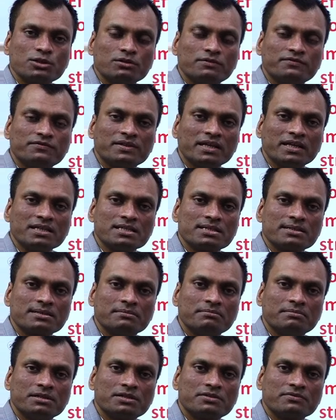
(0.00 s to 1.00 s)
of
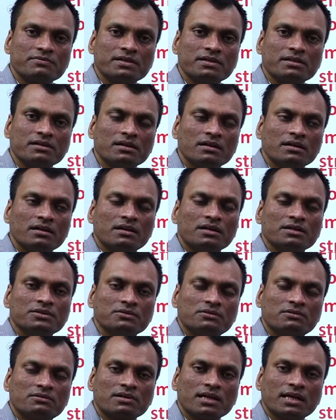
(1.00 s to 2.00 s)
tension between
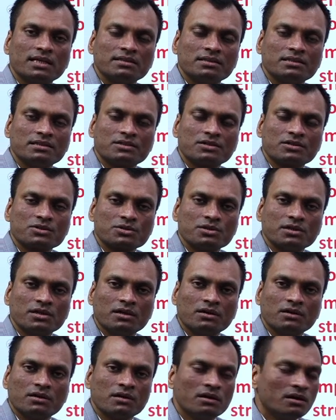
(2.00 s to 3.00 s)
Ukraine and
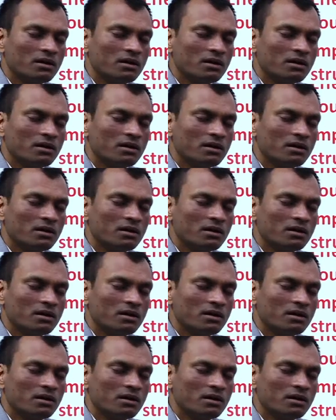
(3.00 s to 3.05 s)
Russia